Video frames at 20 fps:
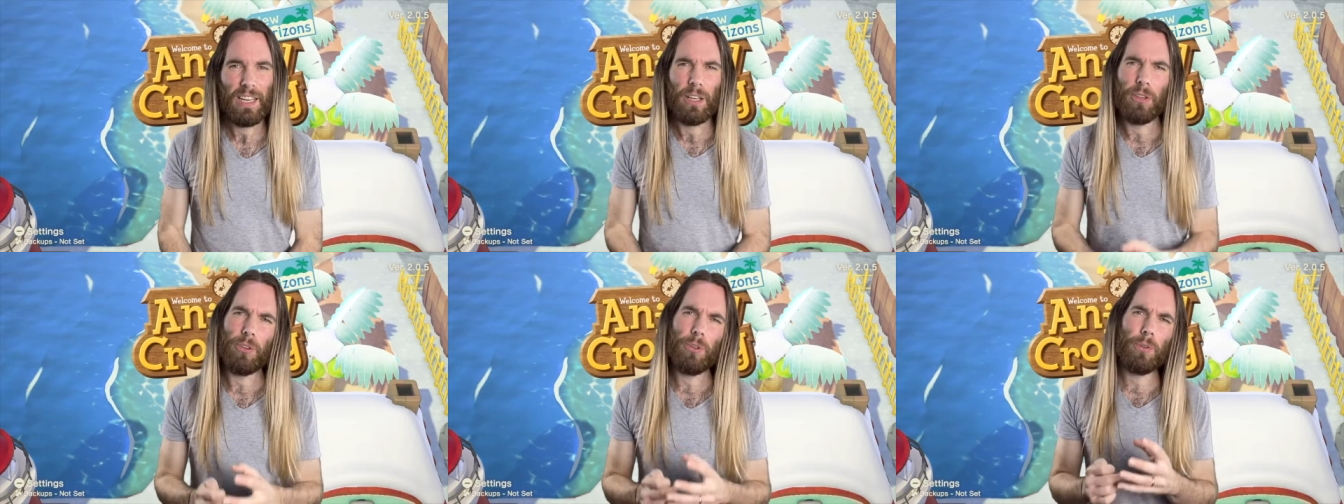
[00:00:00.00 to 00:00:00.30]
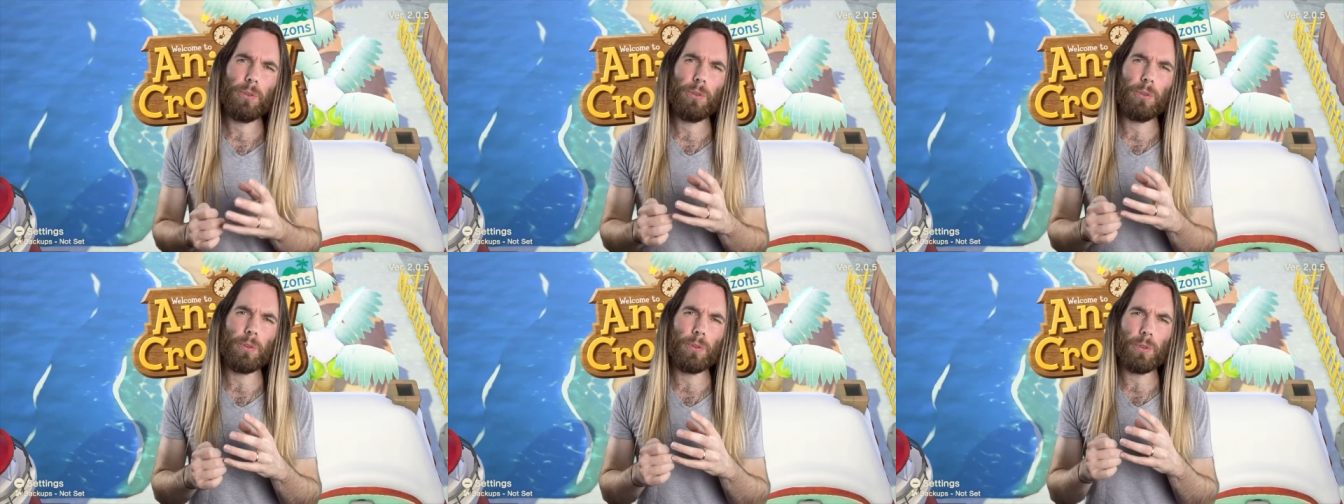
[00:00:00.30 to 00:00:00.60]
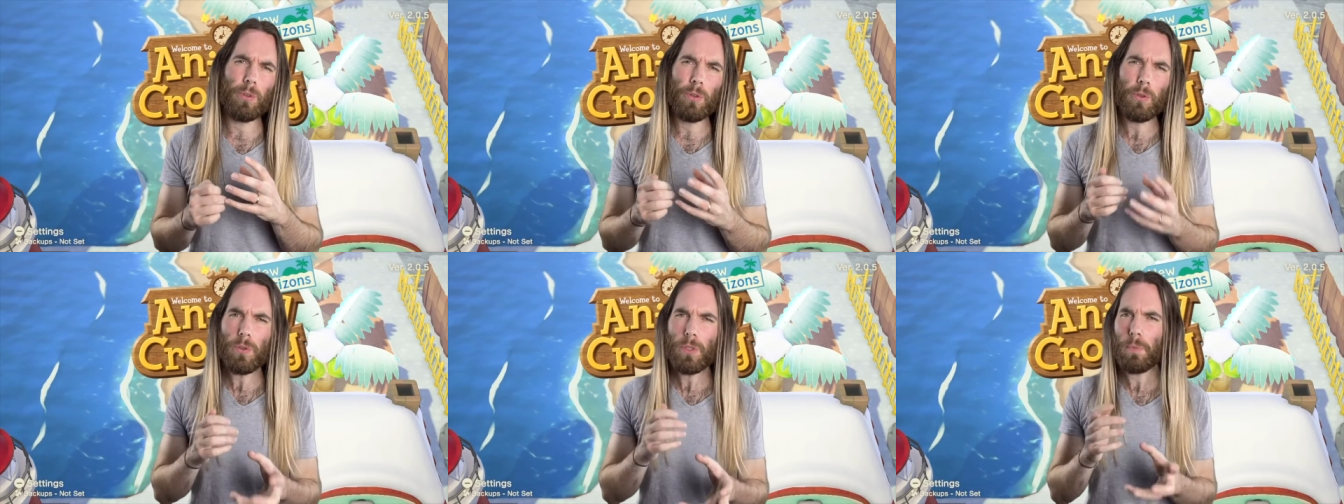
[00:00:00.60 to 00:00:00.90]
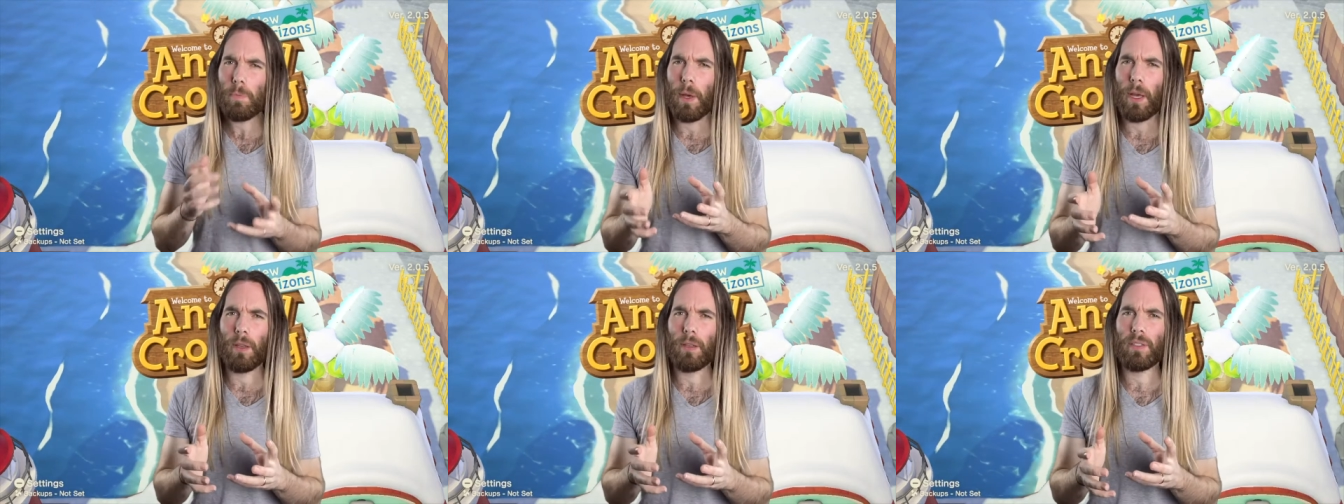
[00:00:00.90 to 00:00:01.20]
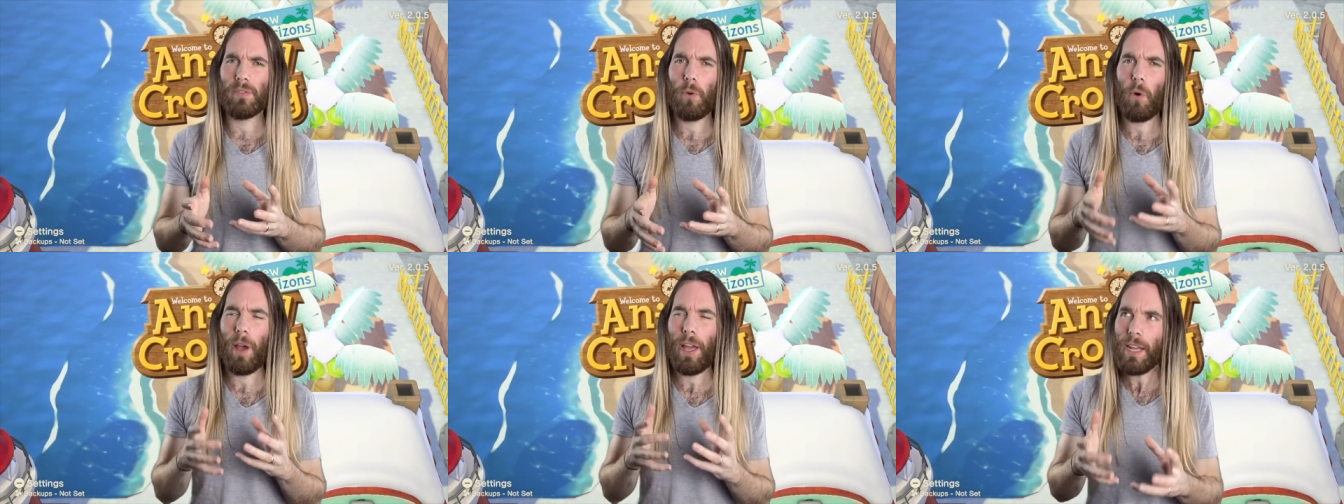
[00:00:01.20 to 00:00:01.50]
You use bells
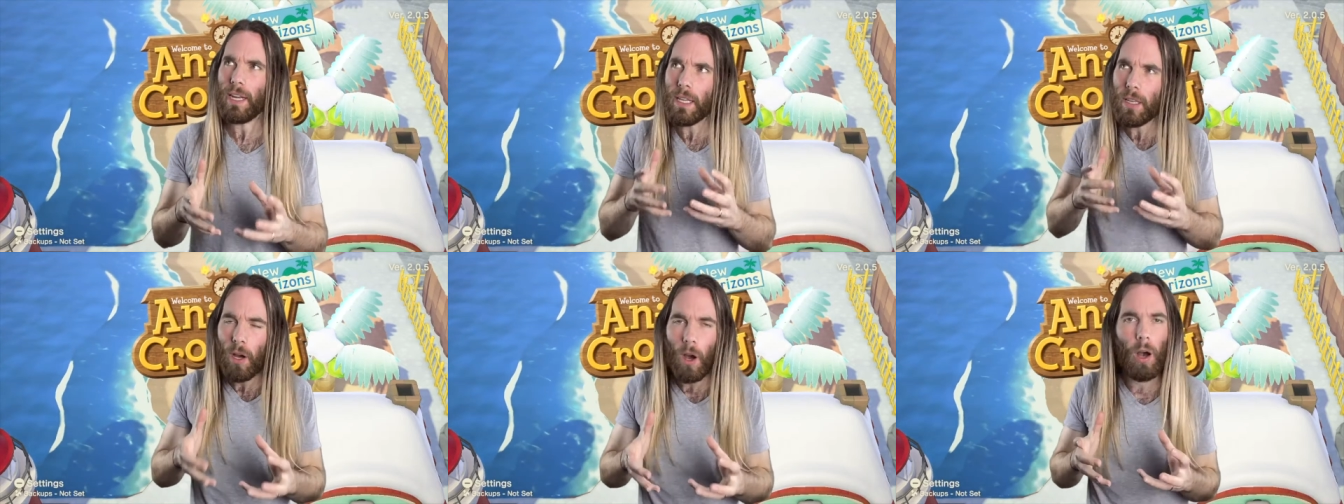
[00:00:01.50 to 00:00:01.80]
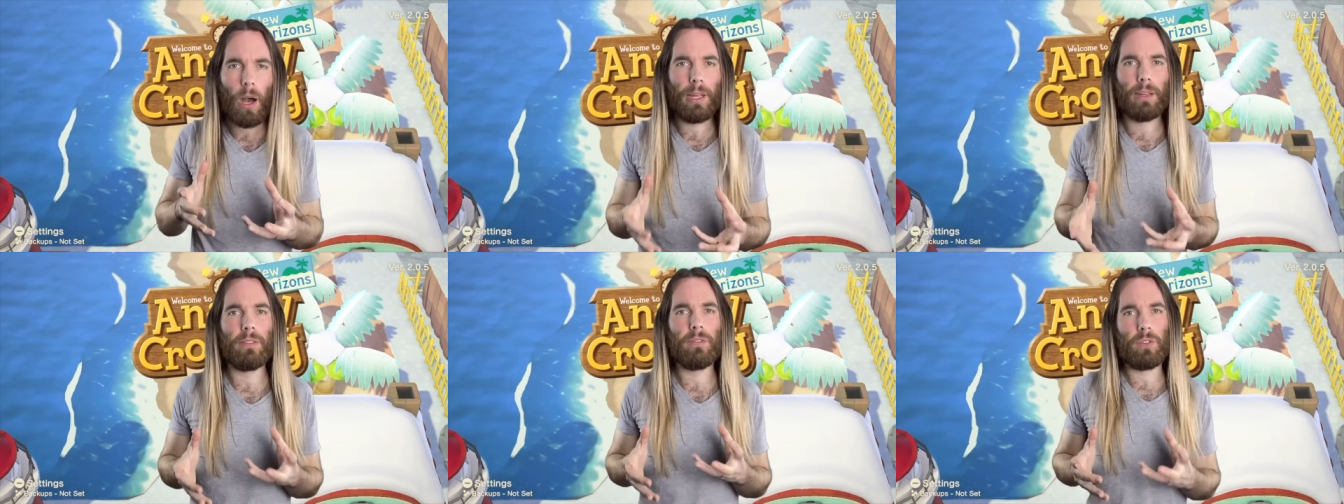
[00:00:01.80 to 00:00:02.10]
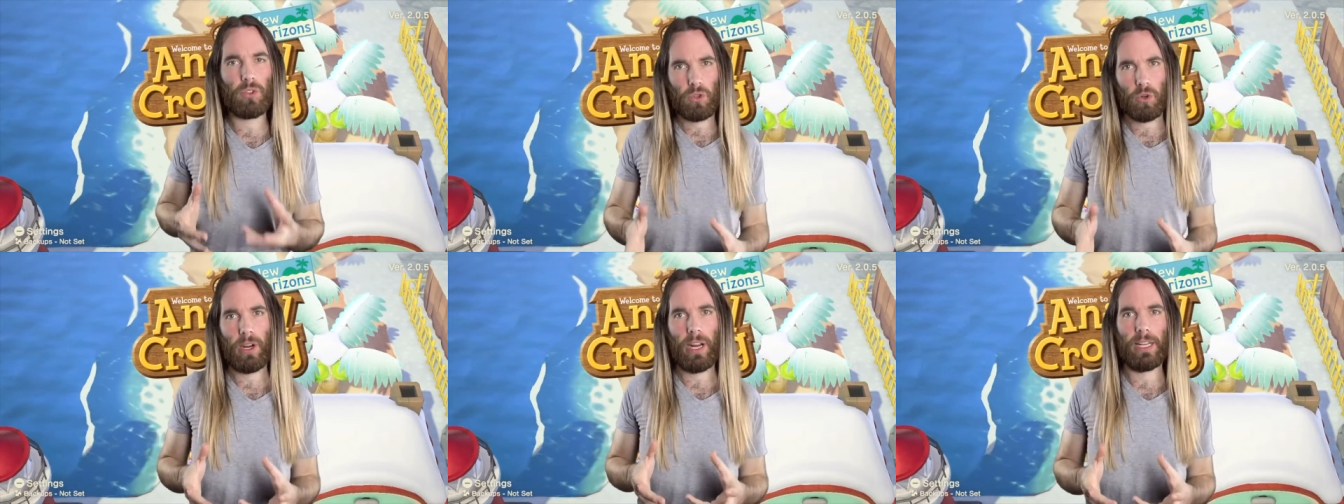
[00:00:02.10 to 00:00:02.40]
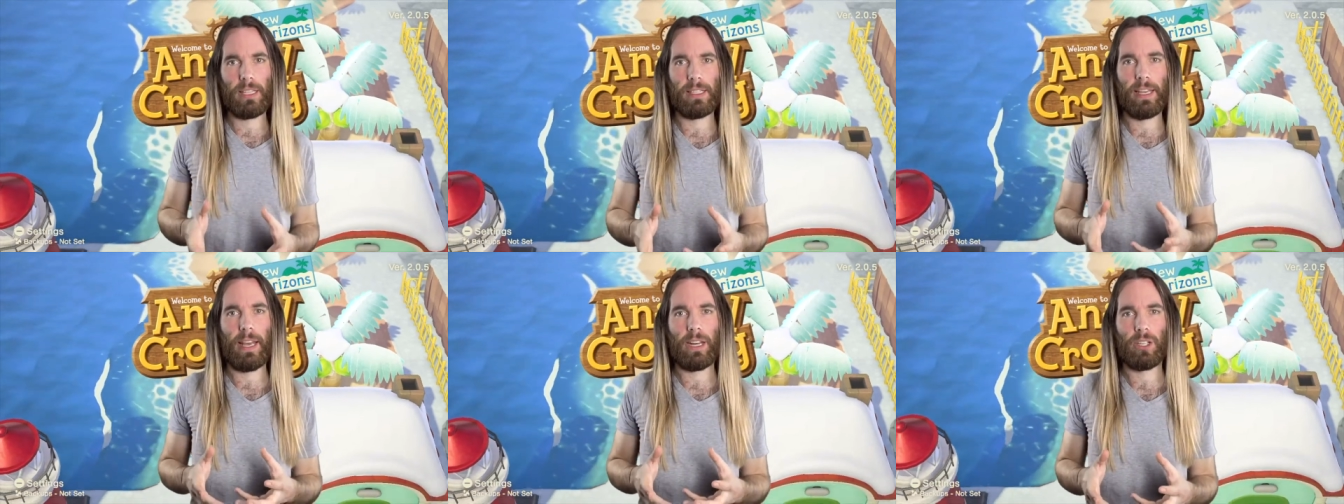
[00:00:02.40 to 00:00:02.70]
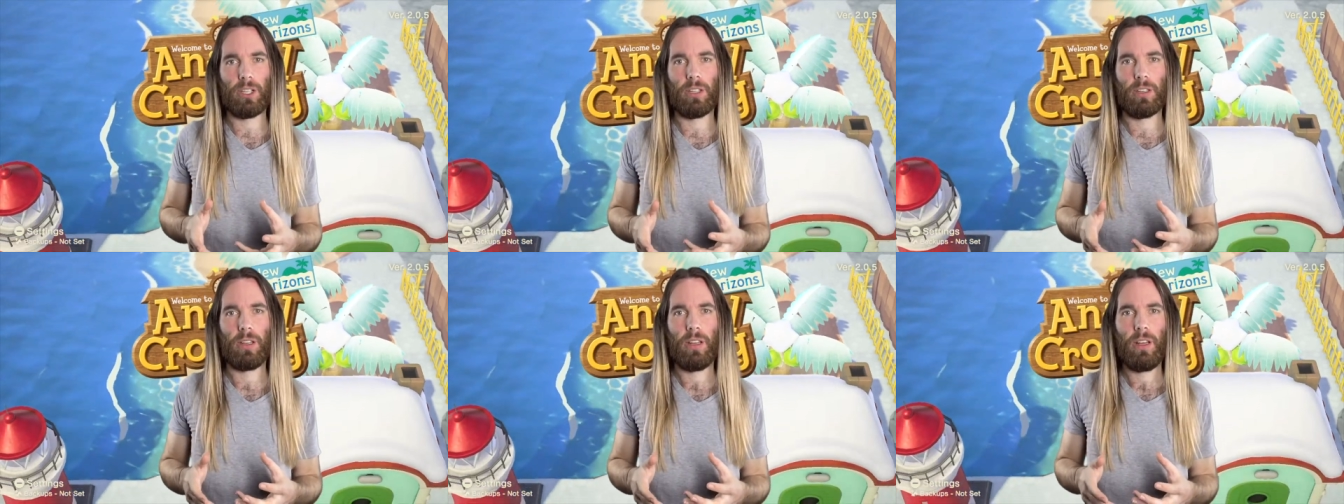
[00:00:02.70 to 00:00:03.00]
for any kind of
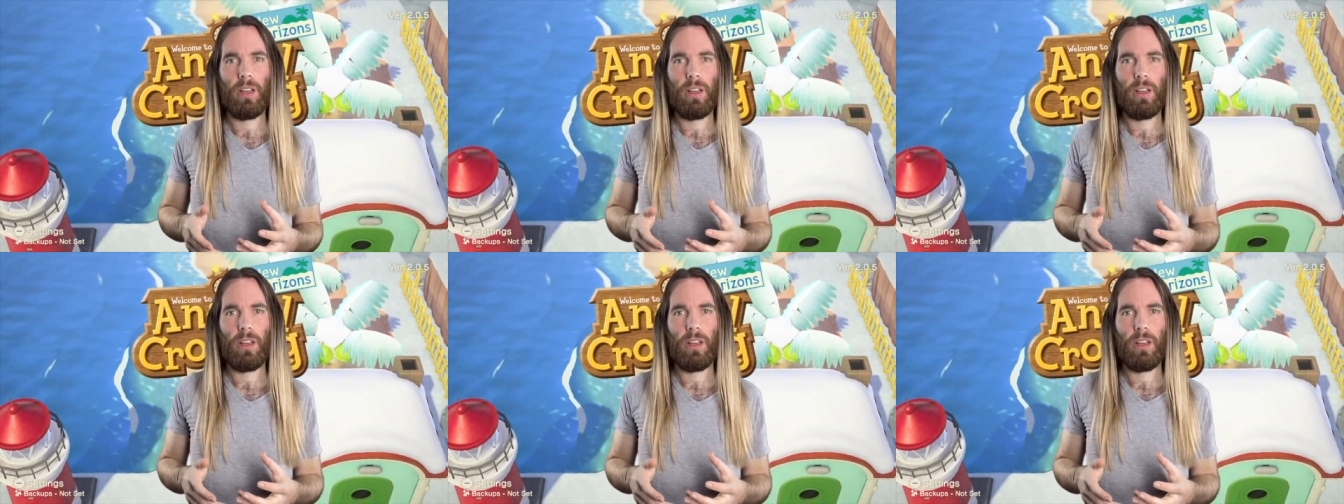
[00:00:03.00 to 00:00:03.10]
transaction.